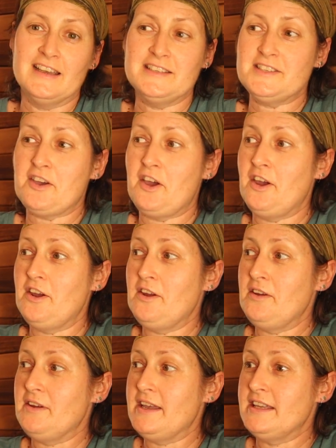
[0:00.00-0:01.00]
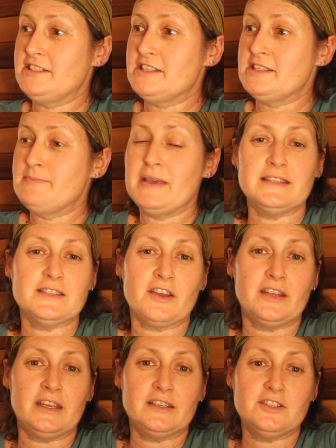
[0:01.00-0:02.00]
So it just means I
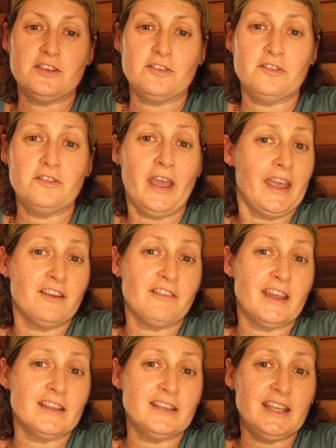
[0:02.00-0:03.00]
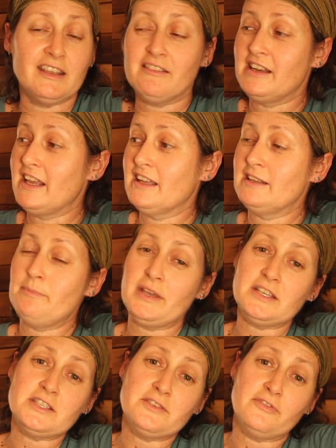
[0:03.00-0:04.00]
need to hang around here in Airlie
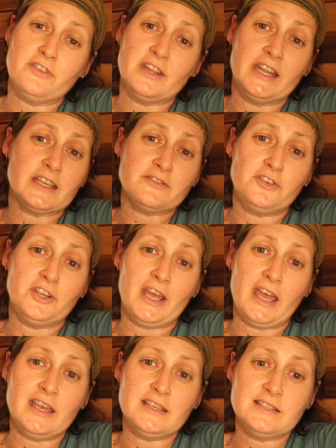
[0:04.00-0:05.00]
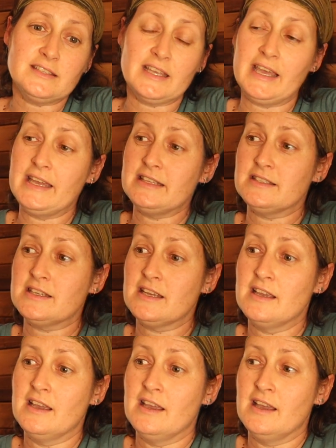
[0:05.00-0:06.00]
Beach for the next few days and
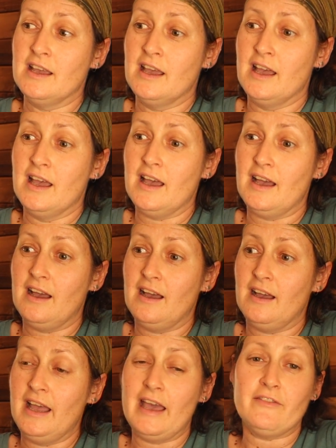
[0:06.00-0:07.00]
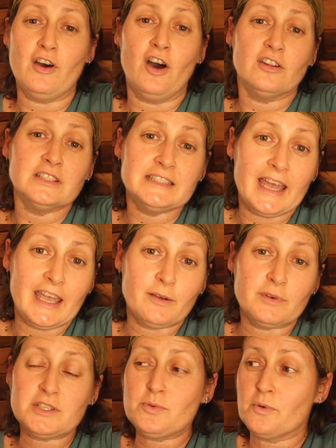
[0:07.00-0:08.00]
have a holiday,
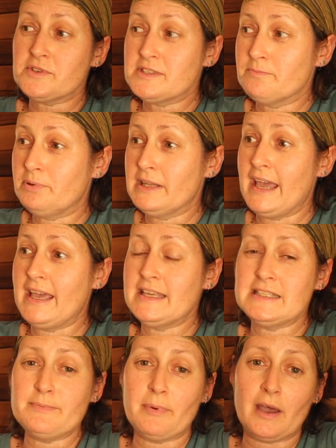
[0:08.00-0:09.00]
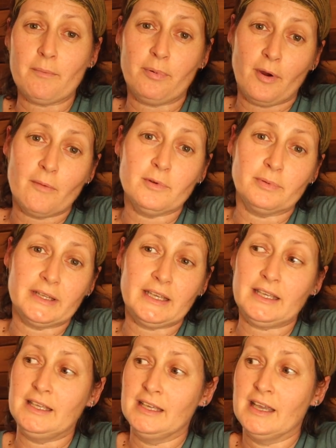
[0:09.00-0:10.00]
which wasn't planned but
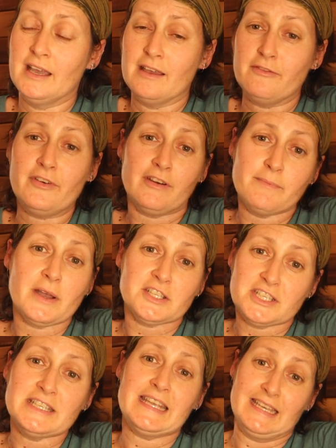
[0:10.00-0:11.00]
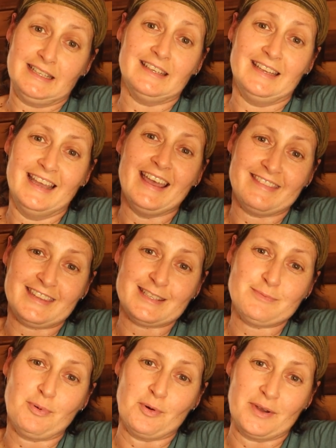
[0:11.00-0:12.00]
probably very much needed at
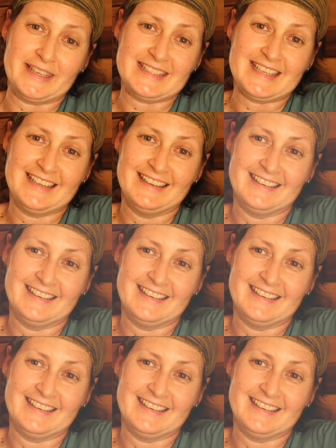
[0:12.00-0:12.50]
this point.